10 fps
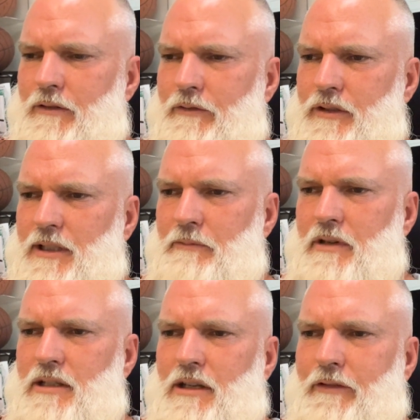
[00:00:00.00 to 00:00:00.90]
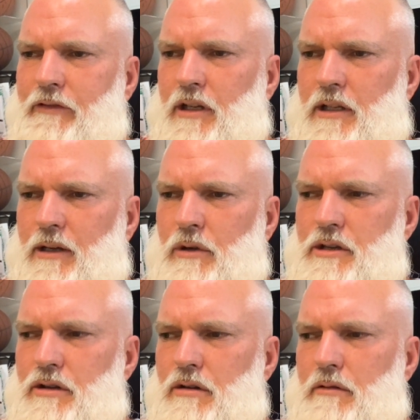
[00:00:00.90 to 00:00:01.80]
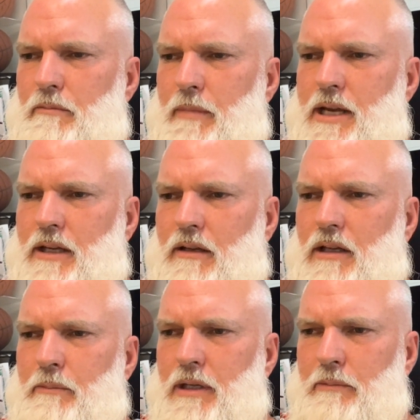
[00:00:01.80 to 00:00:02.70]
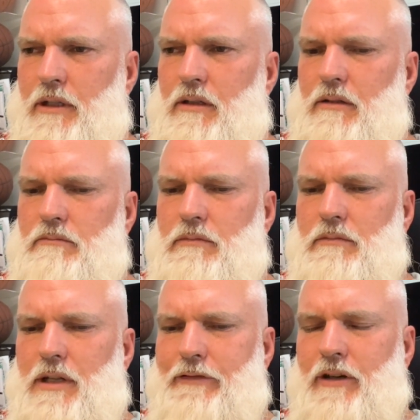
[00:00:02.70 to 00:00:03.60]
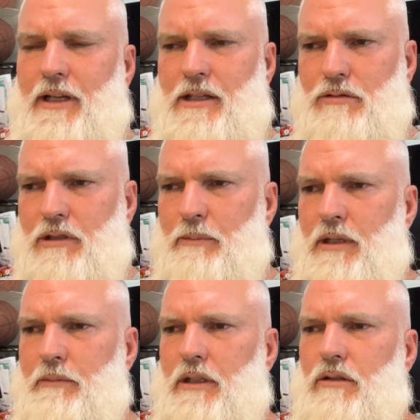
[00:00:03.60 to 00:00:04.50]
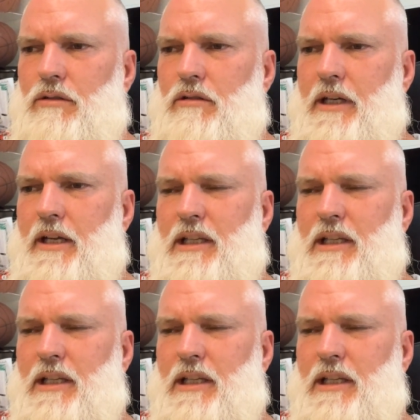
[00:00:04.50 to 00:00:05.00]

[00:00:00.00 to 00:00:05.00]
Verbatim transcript: for some reason I feel like when you make a commitment, a financial commitment or a